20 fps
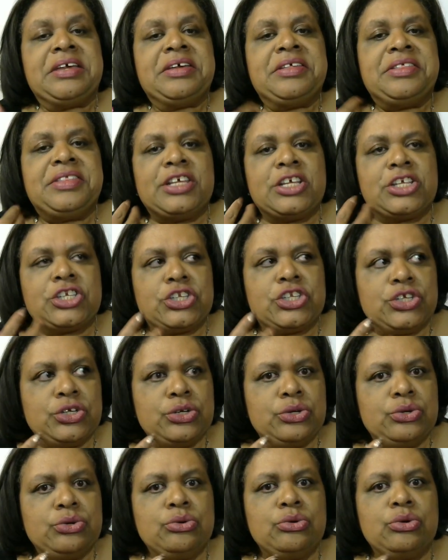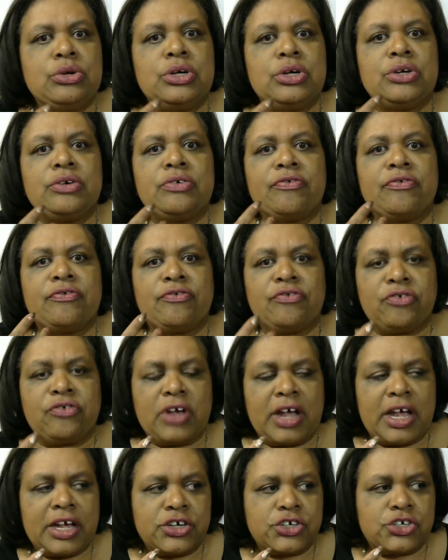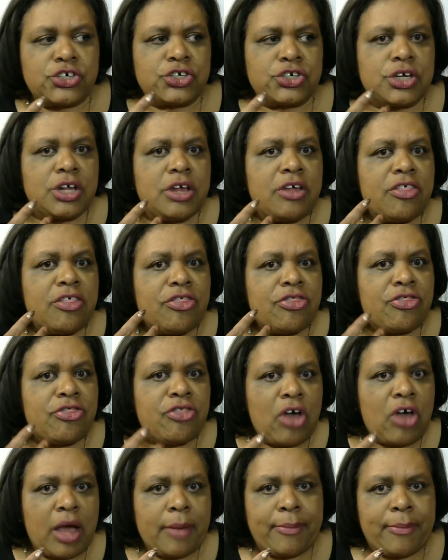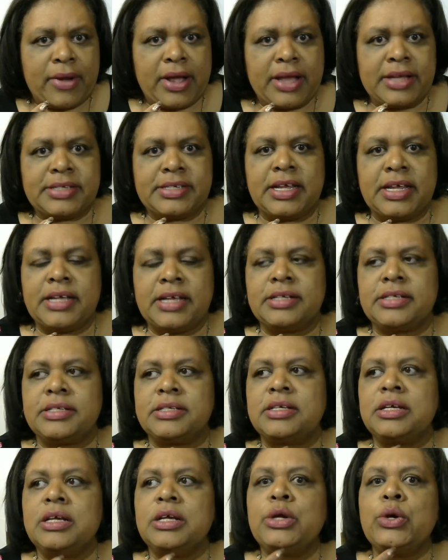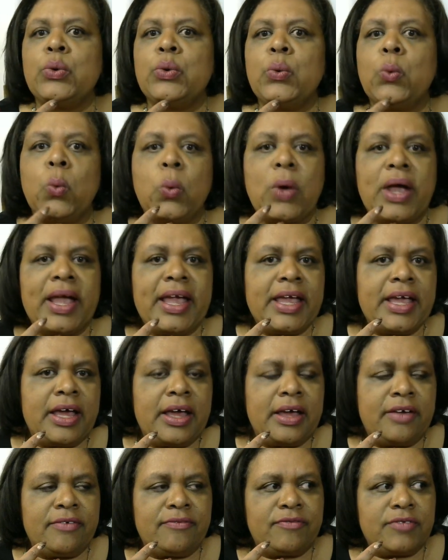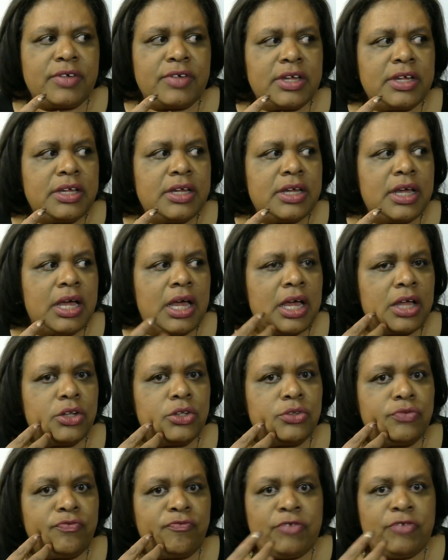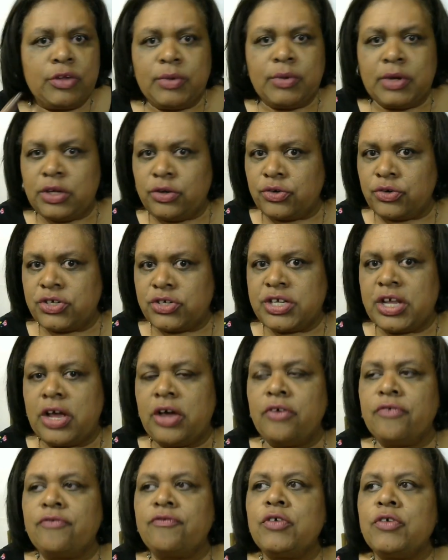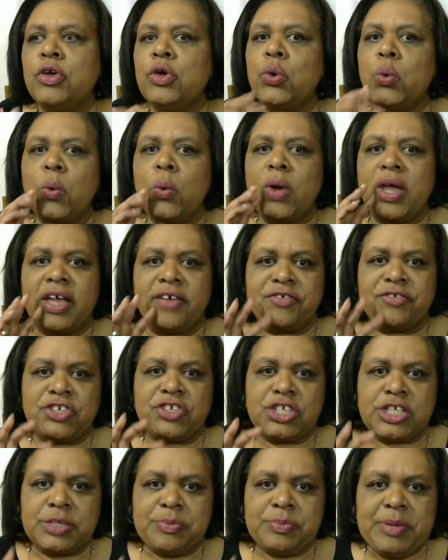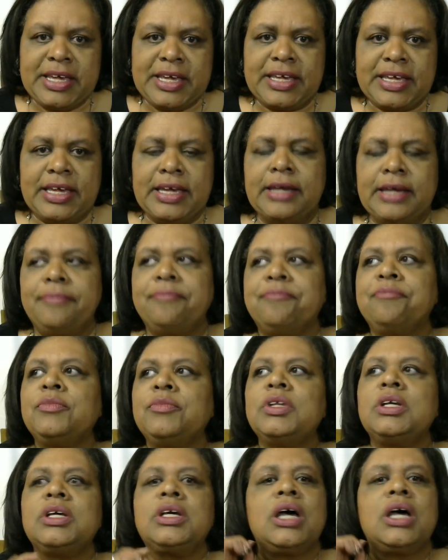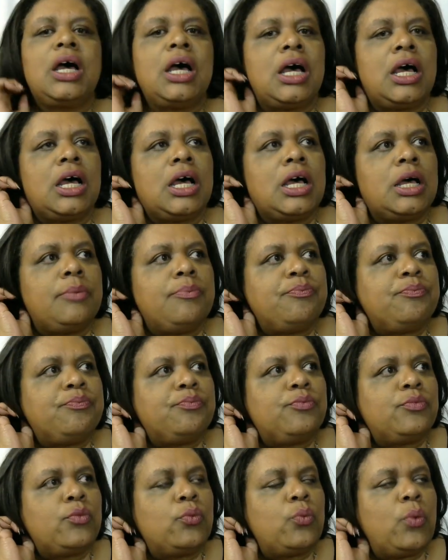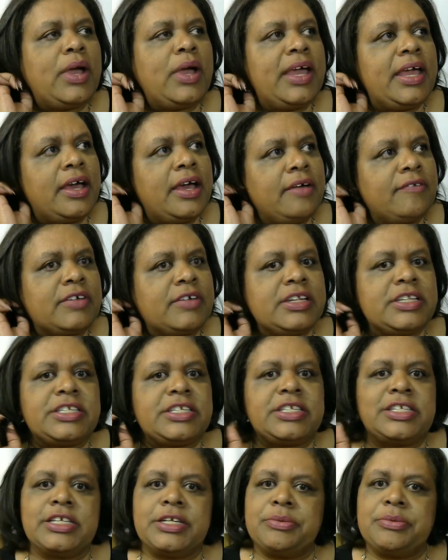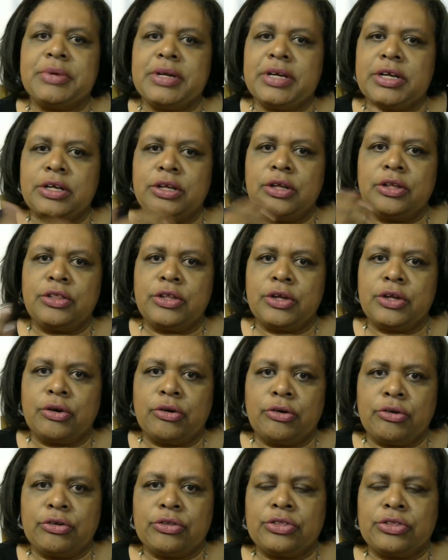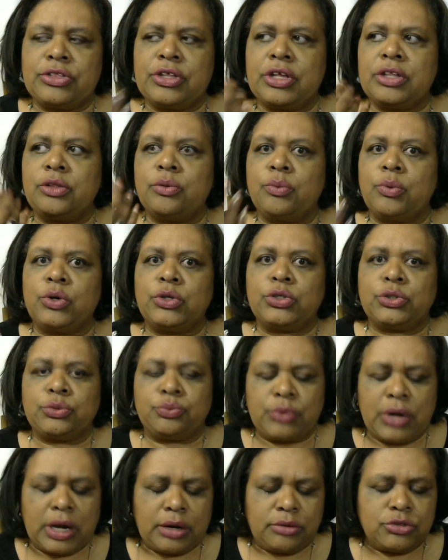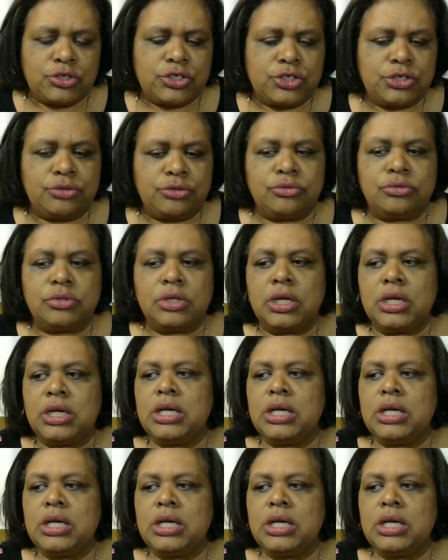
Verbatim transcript: this new, fresh thought process, way of of viewing yourself, way of speaking, um, way of considering the earth and the world around you,